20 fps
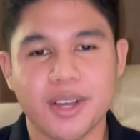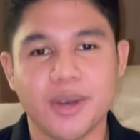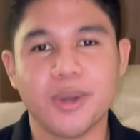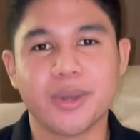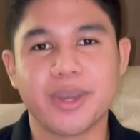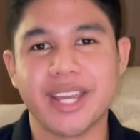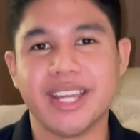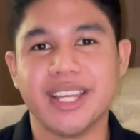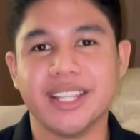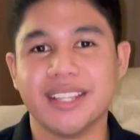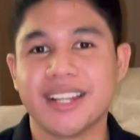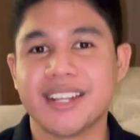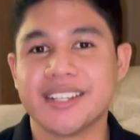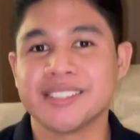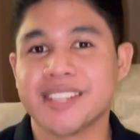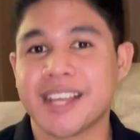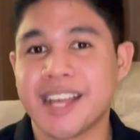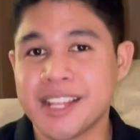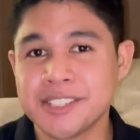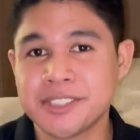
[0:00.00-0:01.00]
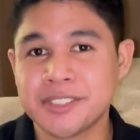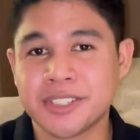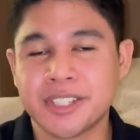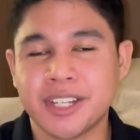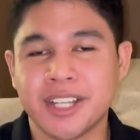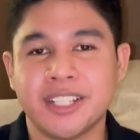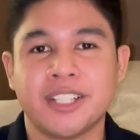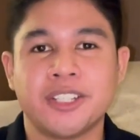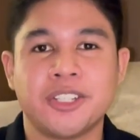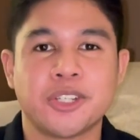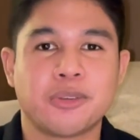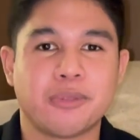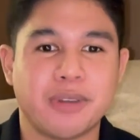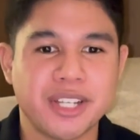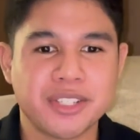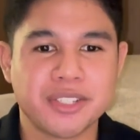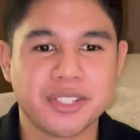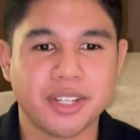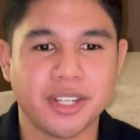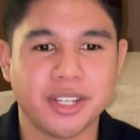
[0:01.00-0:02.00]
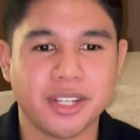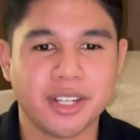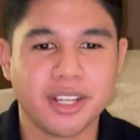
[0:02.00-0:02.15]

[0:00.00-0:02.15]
Okay, let us answer another question.